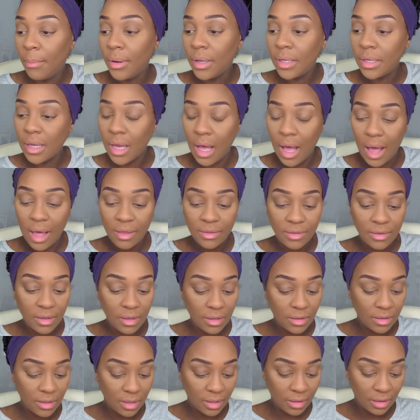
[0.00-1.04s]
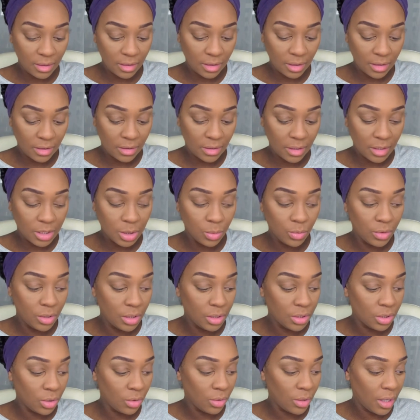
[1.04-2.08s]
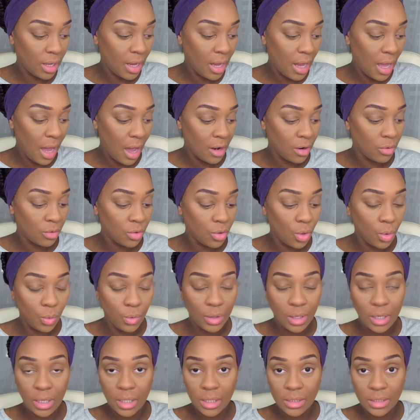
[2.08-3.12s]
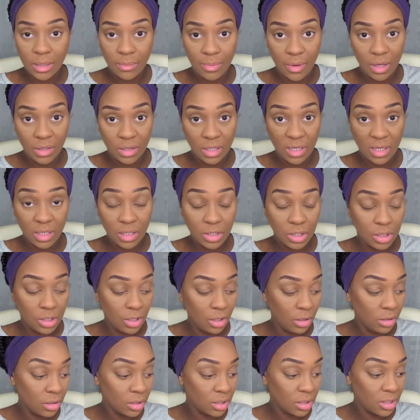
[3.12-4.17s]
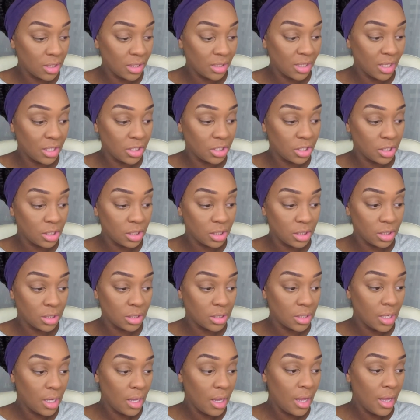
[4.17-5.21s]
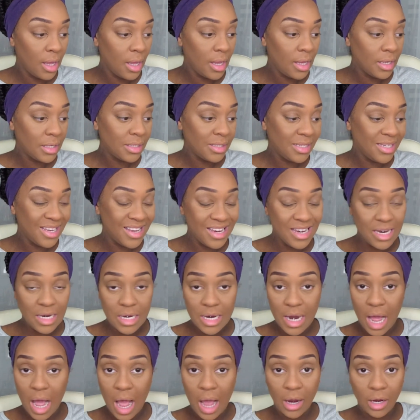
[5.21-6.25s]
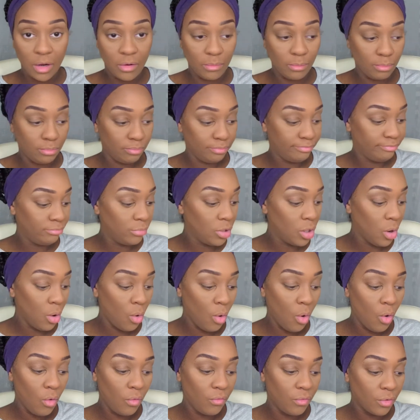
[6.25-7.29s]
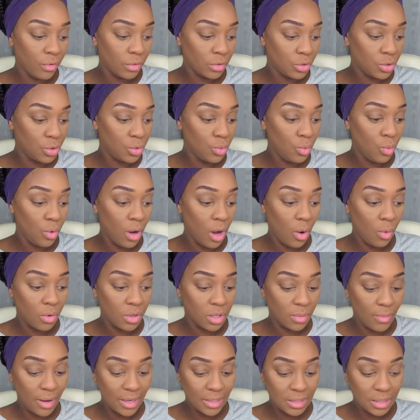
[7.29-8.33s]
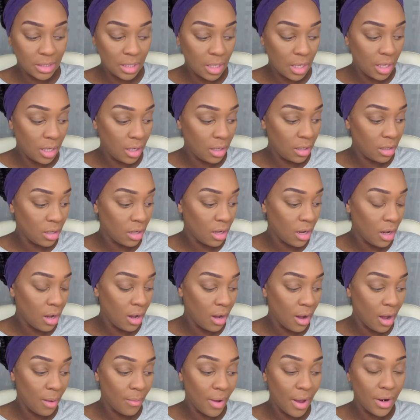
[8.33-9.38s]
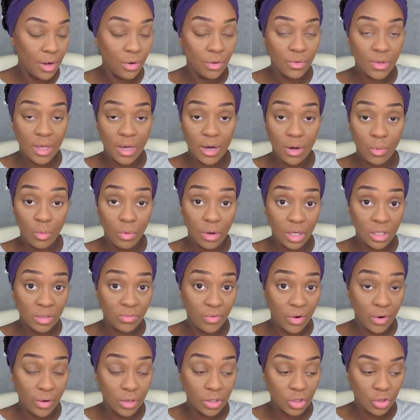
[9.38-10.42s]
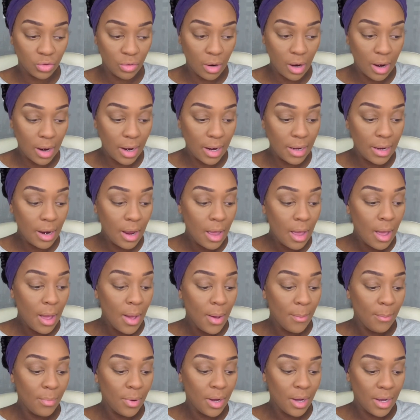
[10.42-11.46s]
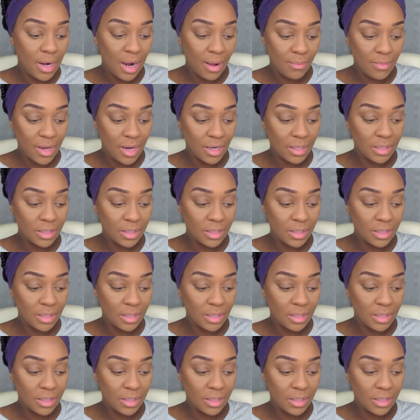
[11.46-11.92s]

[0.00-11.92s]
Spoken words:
yeah, I think that this one is okay. I don't know what it is about the concealer stick that just did not go over too well with my skin. I know that it was very drying, but I'm not